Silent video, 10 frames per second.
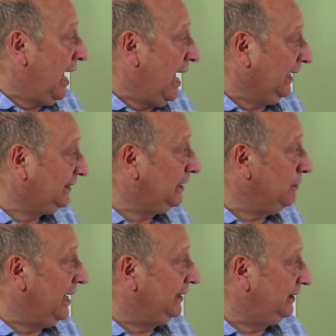
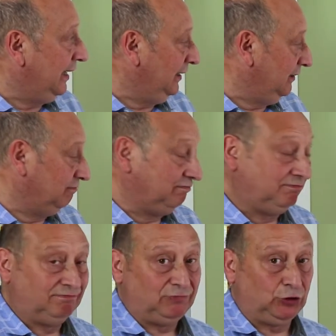Estimating
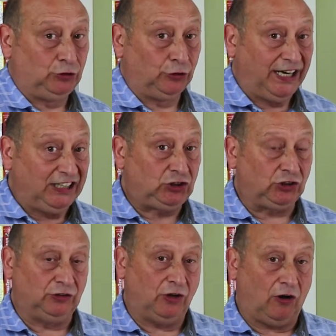the
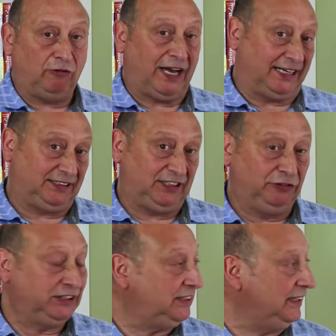duration of
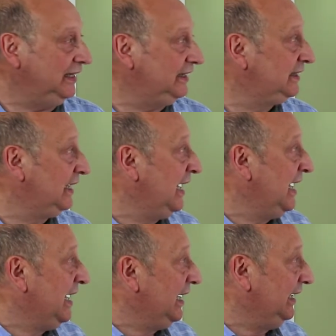activities
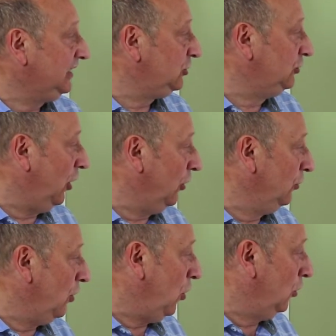is
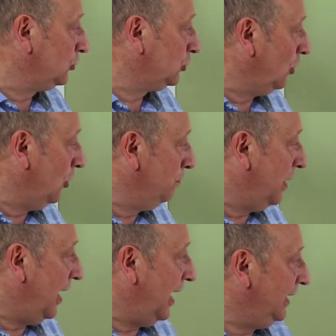done also
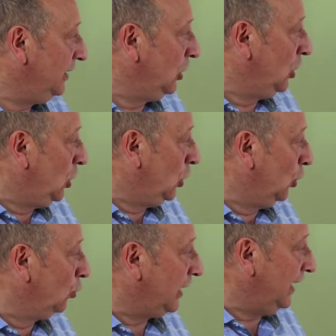by
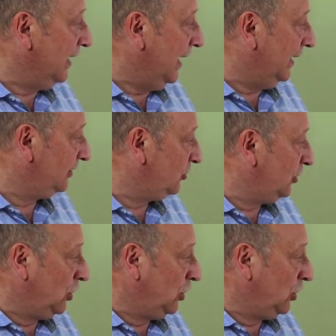looking at